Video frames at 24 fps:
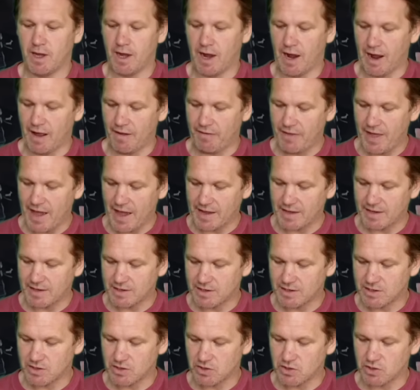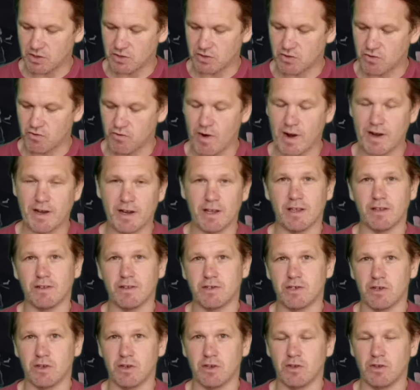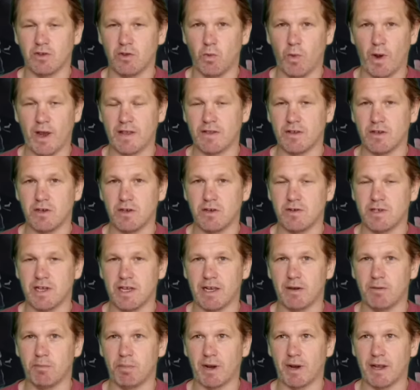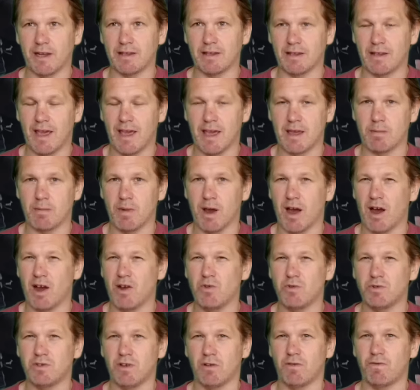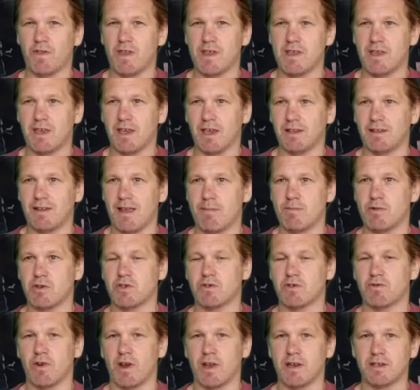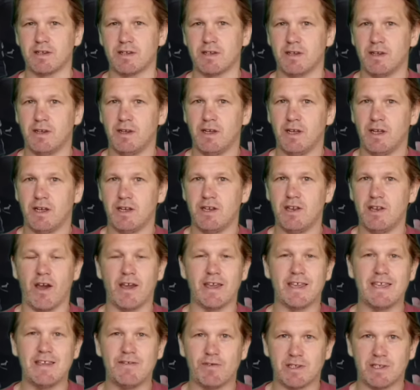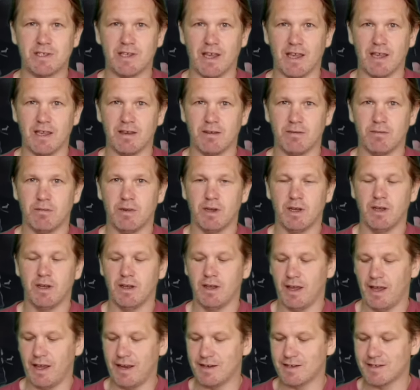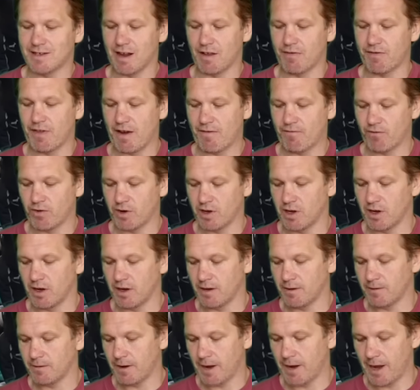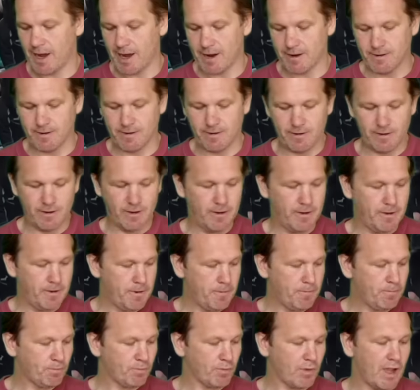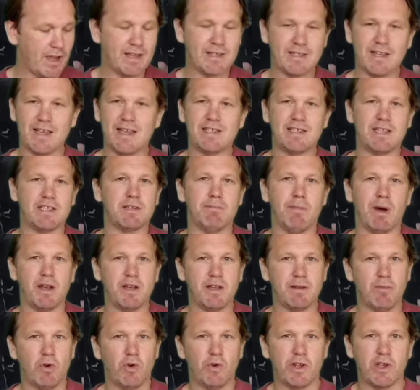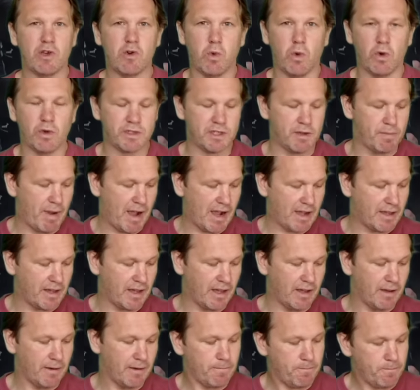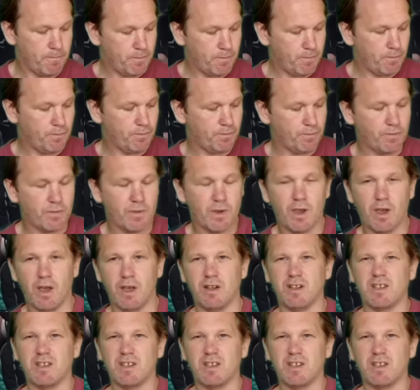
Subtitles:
And that is just credit to the way that New Zealand played the game. I also think it demonstrates naivety in South Africa. And it's easy to Monday morning quarterback it and